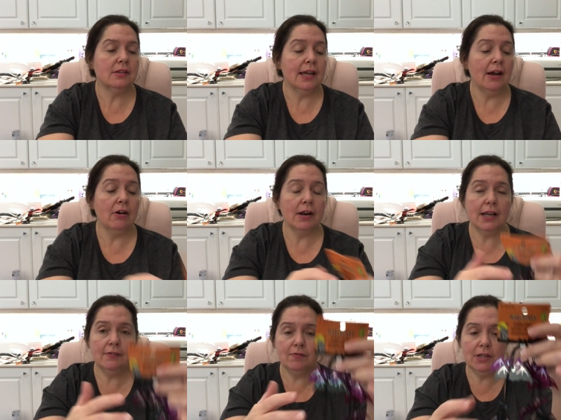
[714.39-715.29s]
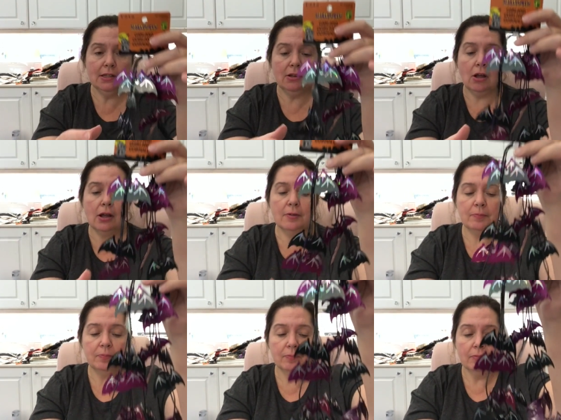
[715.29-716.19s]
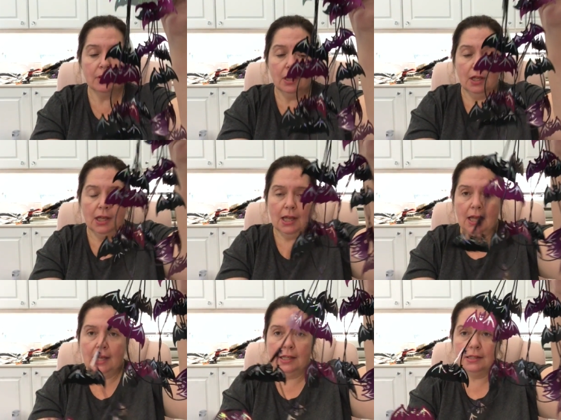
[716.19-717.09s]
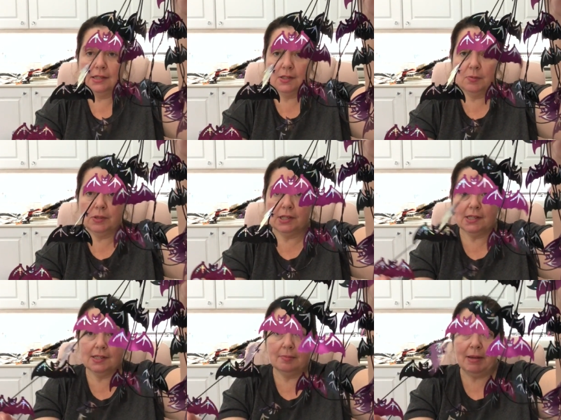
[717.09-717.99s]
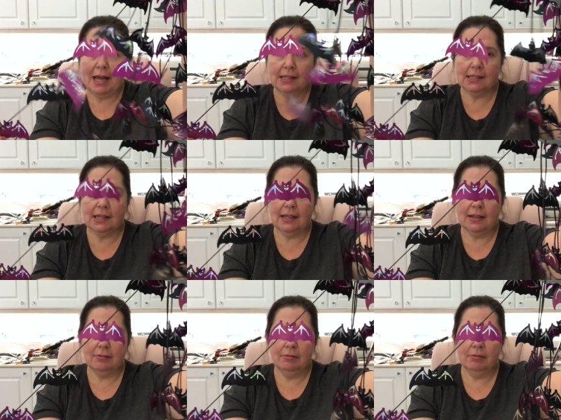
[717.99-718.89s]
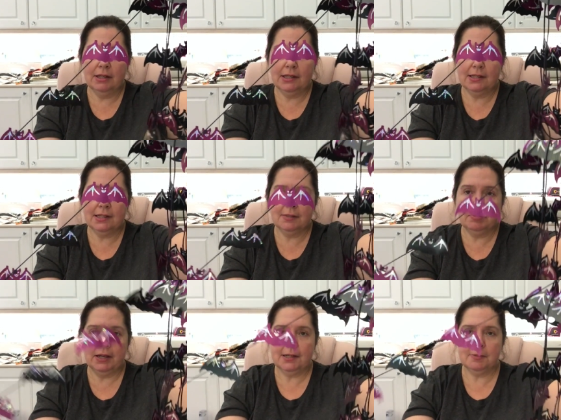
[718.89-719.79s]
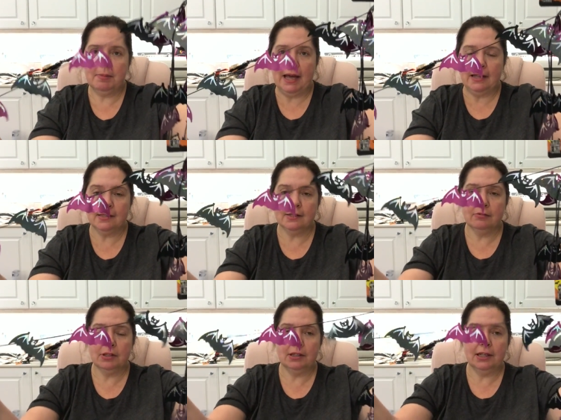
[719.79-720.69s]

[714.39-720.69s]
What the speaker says: They are 8 feet long, and this one is the bats, and I really despise bats in real